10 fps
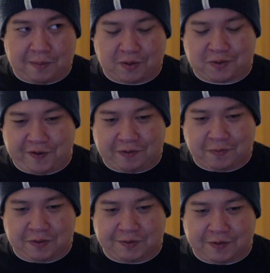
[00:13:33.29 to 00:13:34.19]
my personal
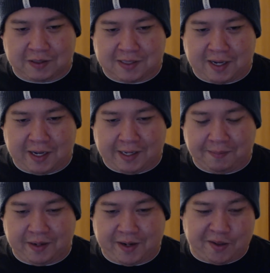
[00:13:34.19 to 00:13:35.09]
favorite movies of all
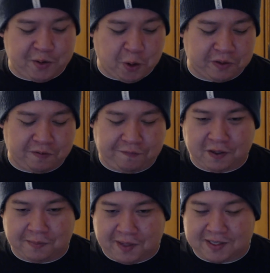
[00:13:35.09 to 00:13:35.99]
time, another Nolan film.